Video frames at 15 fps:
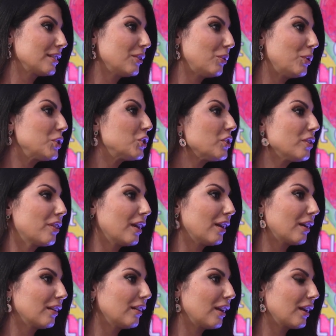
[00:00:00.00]
What do you think?
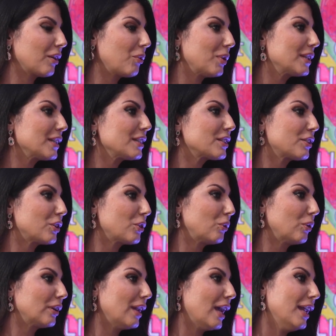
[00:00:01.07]
Like, what is the
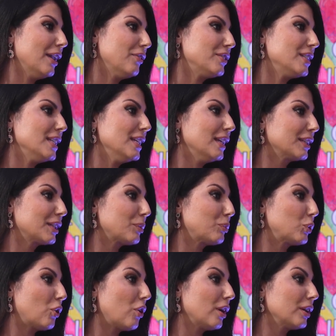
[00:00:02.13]
role NFT and
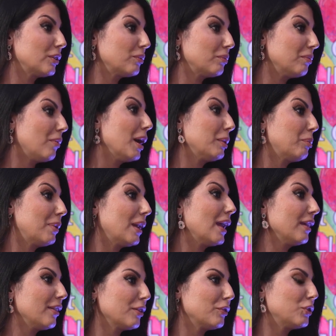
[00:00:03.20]
crypto art might play
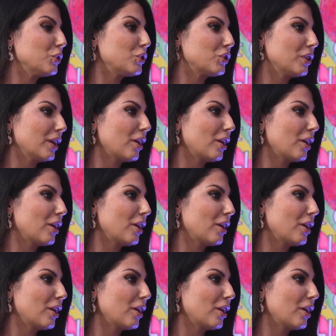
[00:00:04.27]
in the future